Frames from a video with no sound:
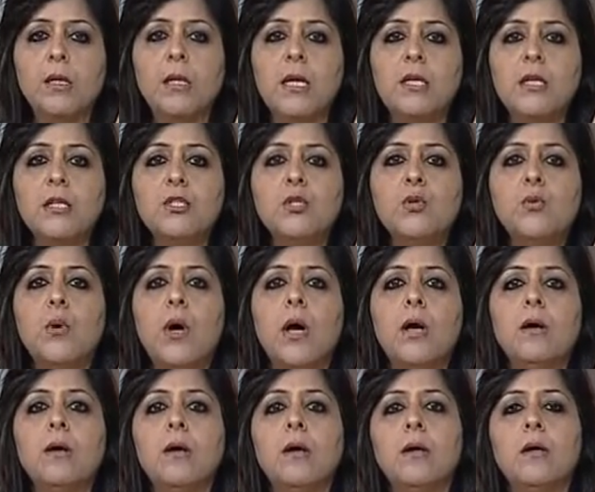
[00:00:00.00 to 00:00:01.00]
That is, you
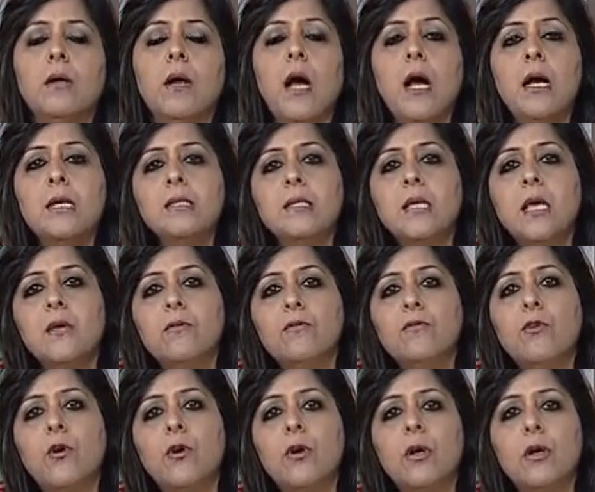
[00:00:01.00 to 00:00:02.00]
are uh, asking
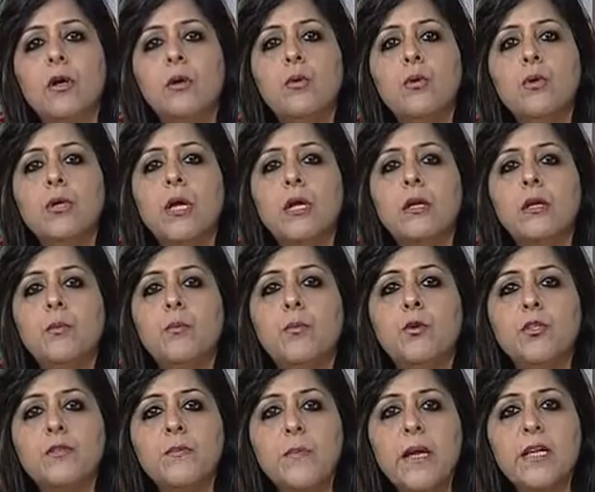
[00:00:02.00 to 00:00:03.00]
for a good and the
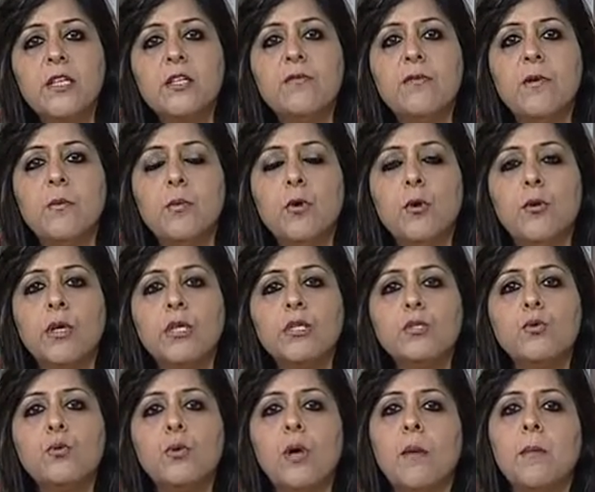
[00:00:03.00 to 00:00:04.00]
prospective
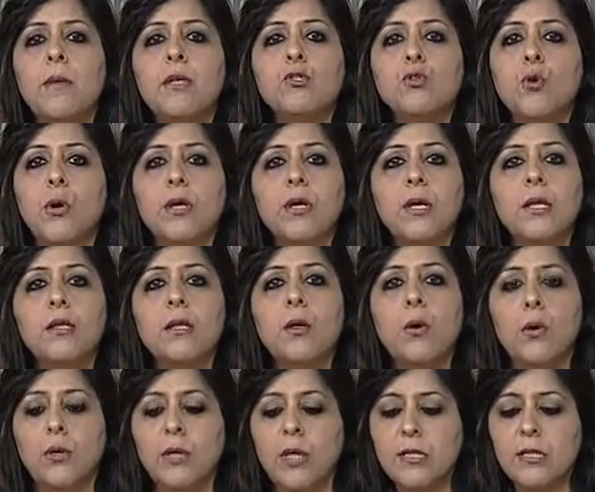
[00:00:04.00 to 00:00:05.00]
employees to come and join in the
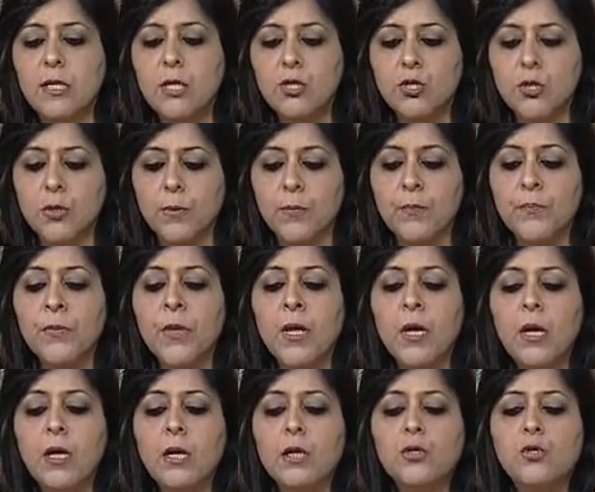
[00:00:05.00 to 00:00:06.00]
organization.
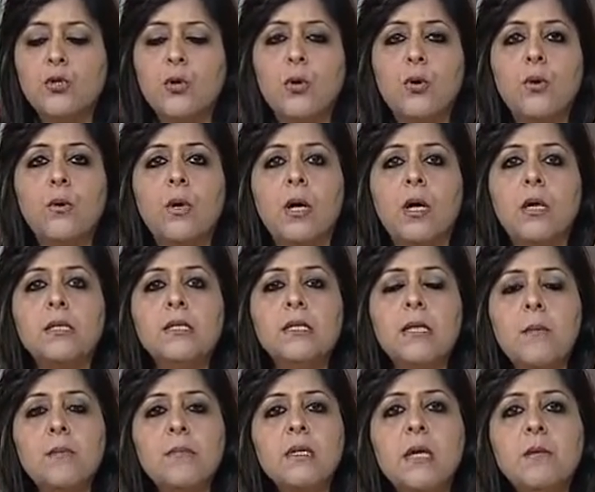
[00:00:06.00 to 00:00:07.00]
So, uh,
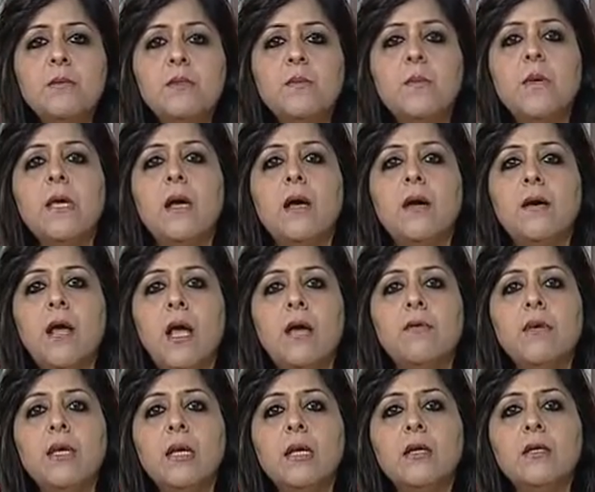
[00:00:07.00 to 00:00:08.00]
sometimes we are
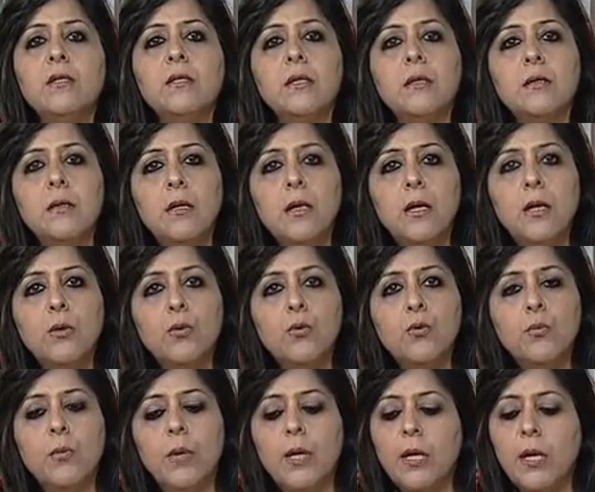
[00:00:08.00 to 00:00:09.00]
having an internal
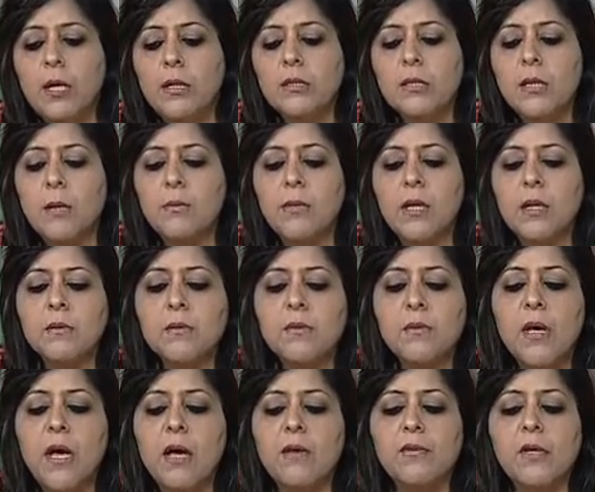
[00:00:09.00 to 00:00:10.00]
recruitment and sometimes
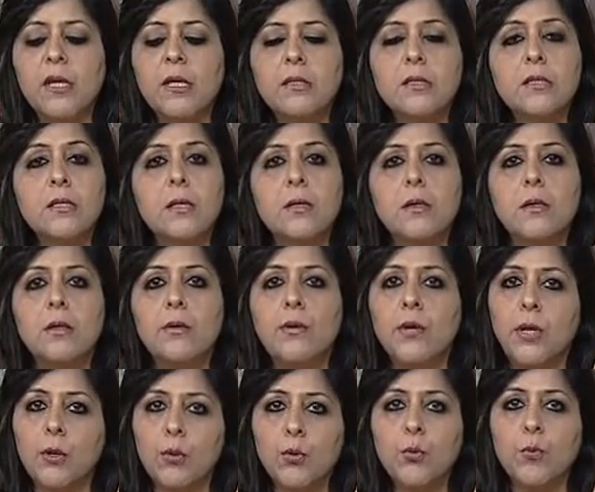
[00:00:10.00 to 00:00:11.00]
we have the external
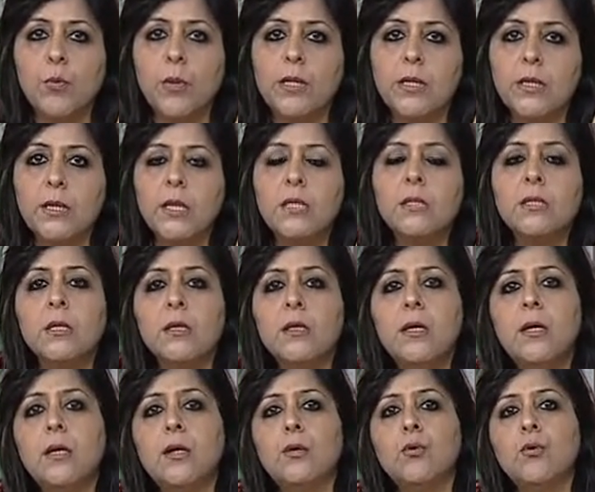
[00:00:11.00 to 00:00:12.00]
recruitment.
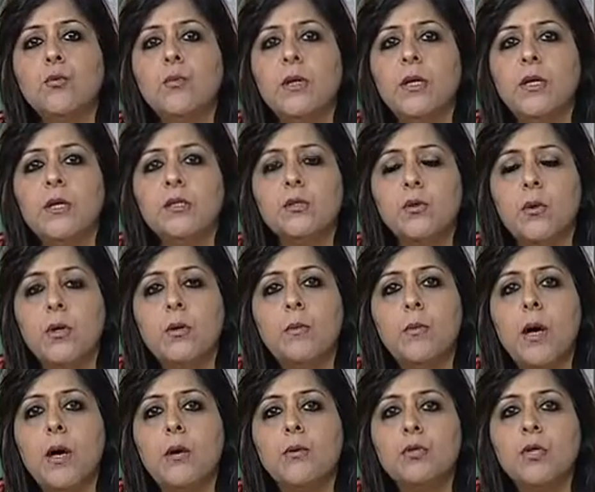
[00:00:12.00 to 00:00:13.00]
Internal recruitment is all
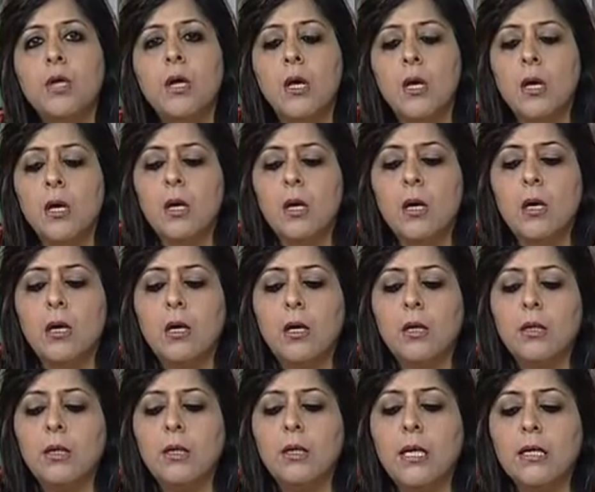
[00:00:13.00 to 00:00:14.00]
about
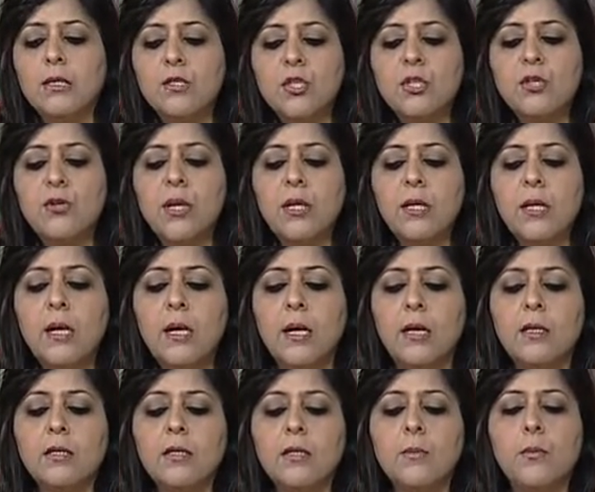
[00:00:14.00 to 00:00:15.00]
uh, considering the
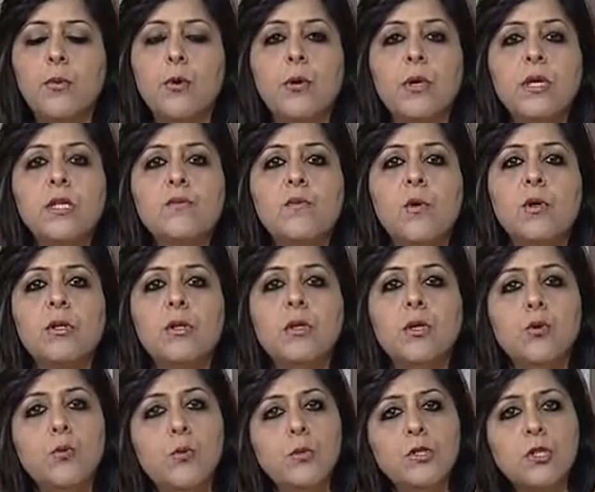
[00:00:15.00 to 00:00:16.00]
current employees for the
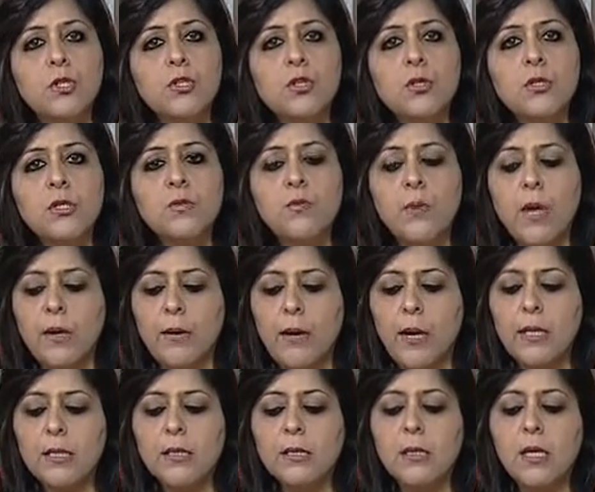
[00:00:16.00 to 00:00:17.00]
new positions,
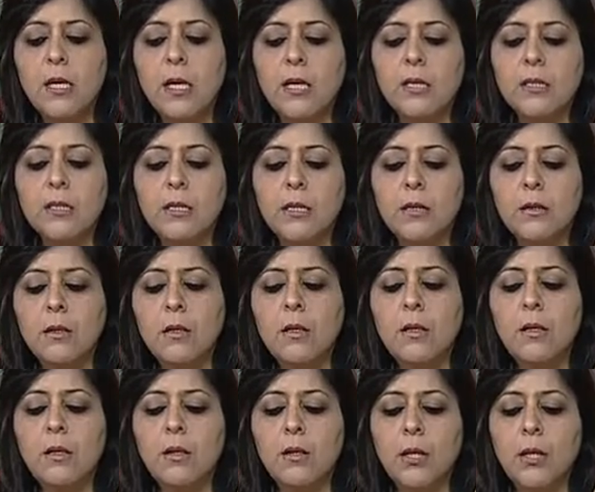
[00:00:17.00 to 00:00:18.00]
whereas the
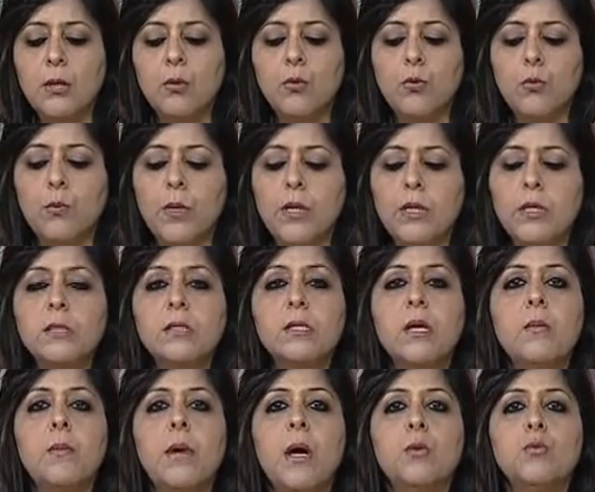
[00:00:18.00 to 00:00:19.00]
external recruitment is
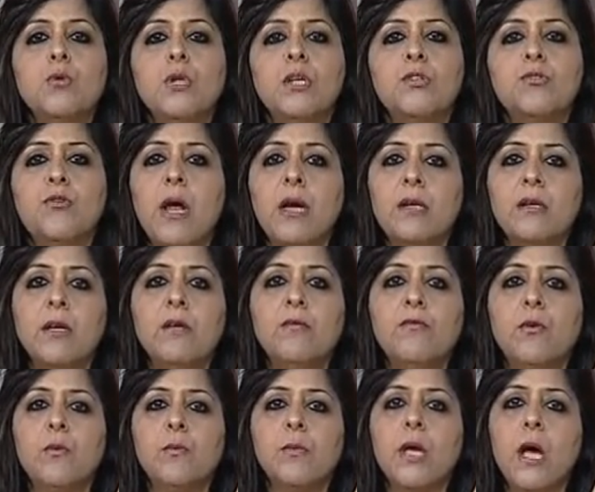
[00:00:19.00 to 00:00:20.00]
about attracting
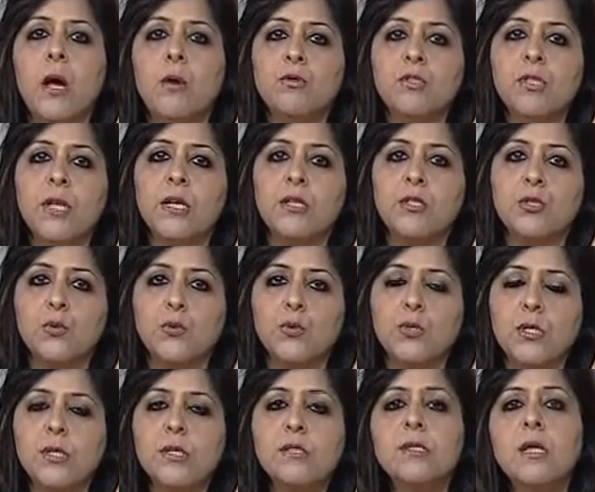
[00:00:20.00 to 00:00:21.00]
from the outside
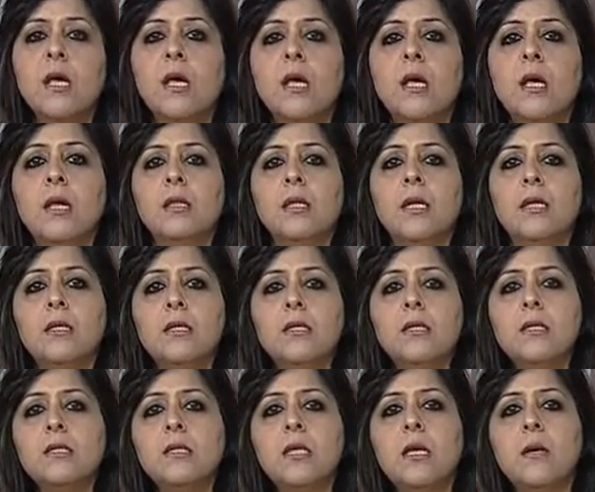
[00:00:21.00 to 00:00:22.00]
sources that
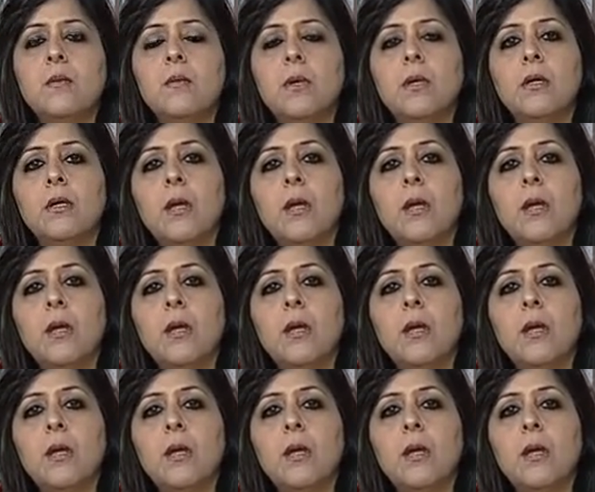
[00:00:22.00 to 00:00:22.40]
this is the uh,